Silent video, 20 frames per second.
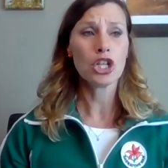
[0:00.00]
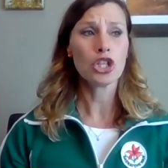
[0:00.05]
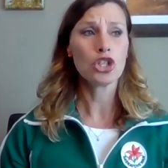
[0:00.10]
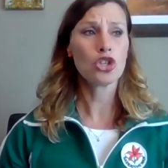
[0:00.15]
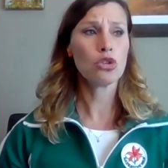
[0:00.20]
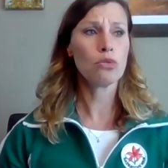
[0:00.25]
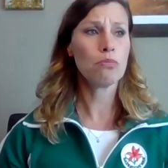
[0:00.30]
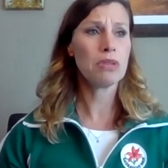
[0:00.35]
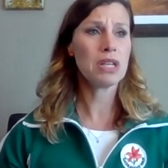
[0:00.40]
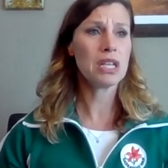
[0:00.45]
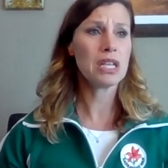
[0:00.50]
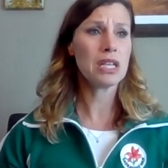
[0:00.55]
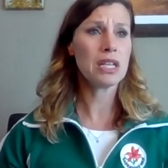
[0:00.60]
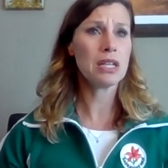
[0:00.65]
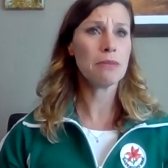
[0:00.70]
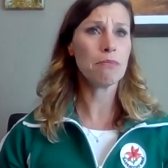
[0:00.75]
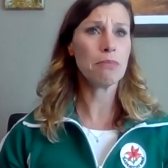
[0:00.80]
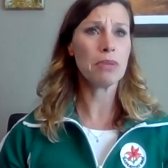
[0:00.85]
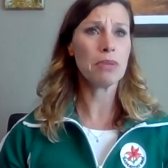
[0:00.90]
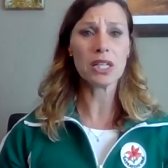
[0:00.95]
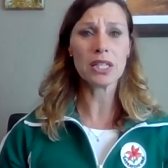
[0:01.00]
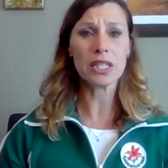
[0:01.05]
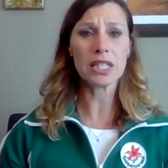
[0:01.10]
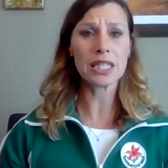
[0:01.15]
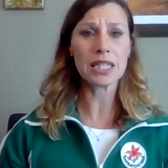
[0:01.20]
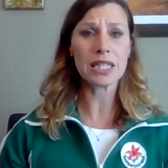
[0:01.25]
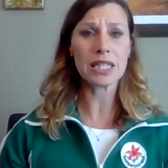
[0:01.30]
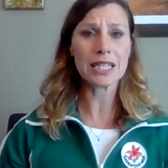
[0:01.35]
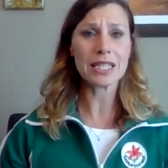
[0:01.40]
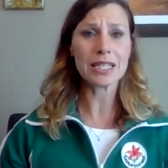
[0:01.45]
to be
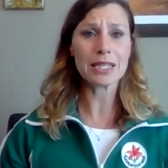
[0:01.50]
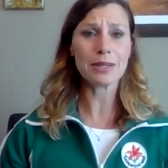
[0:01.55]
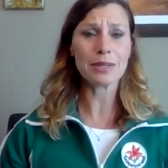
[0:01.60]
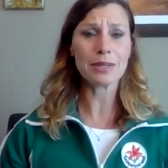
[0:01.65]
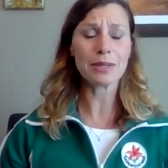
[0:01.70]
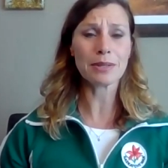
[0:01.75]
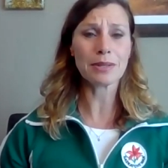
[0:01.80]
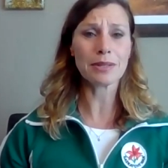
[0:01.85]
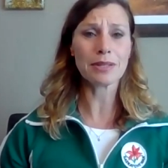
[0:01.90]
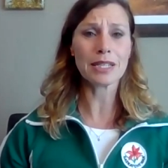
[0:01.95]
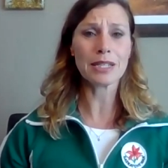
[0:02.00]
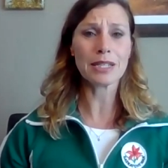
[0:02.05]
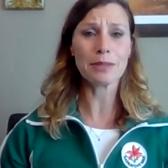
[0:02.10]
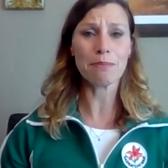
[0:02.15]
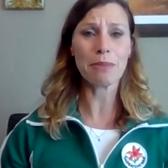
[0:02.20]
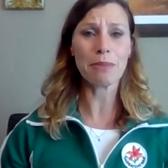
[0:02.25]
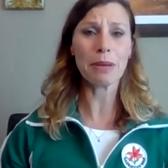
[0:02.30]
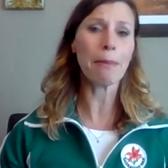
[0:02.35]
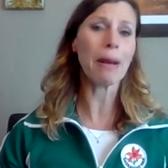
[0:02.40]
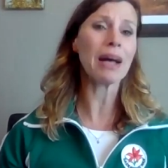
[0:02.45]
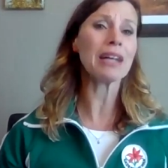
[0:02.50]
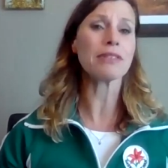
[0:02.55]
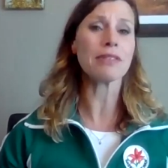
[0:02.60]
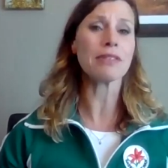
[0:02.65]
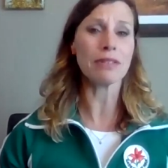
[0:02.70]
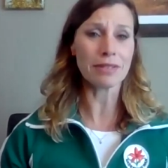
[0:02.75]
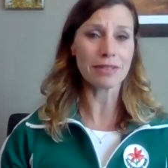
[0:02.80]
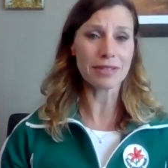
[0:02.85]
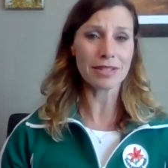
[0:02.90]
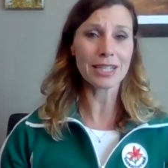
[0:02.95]
building these big
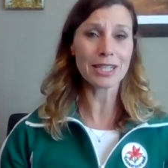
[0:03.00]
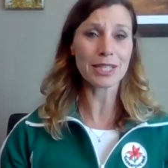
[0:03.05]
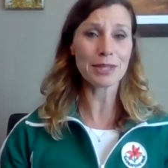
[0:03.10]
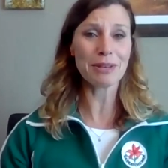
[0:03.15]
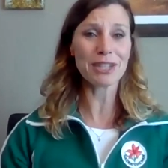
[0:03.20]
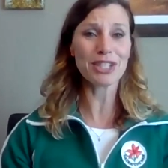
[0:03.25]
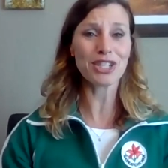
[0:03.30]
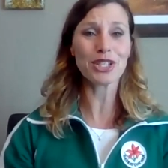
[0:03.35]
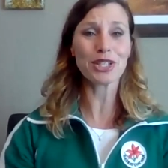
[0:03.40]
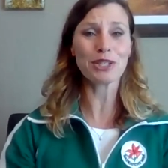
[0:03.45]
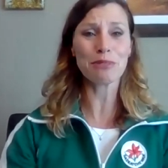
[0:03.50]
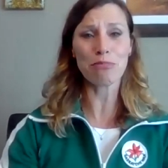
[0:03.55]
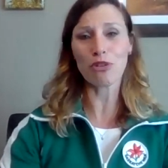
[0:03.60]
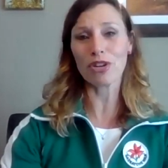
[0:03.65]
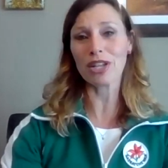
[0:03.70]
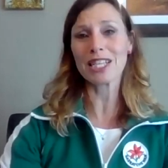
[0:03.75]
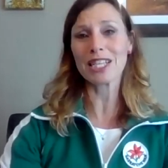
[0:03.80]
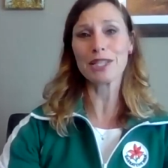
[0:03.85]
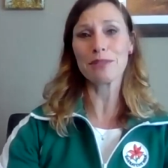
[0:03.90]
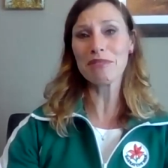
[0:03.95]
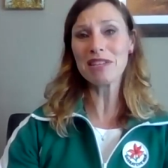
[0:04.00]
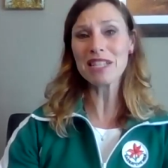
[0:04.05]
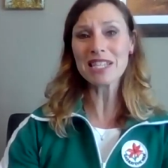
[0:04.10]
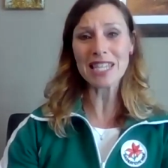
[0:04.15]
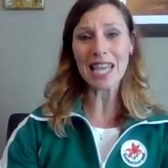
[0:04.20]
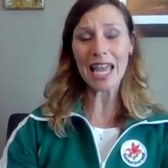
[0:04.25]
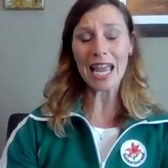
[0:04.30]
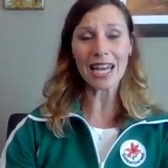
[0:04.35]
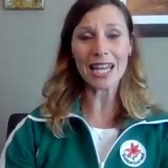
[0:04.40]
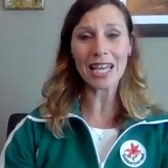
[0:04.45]
muscles, and especially a sport like speed
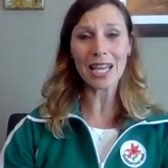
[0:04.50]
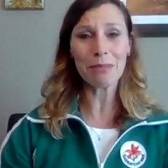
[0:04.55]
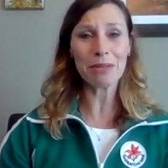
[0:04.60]
skating.